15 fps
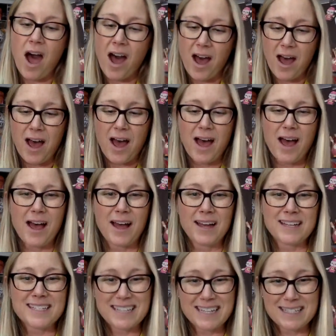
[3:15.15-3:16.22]

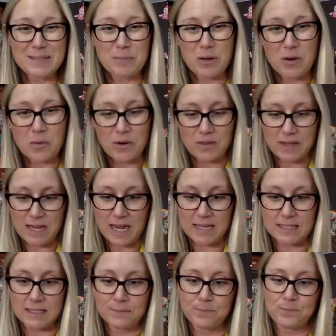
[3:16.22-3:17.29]
Ah, said Spittleworth,
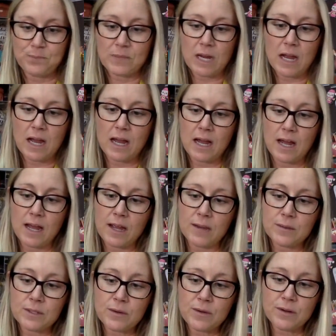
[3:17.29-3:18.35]
yes. I
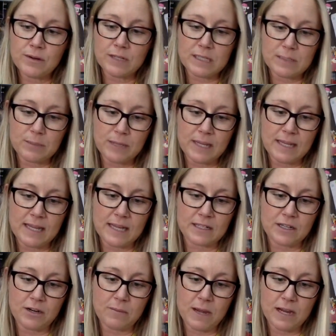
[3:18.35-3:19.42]
was going to explain that
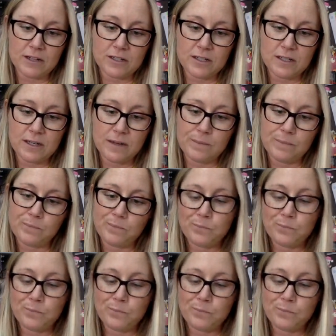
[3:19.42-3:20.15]
to your majesty.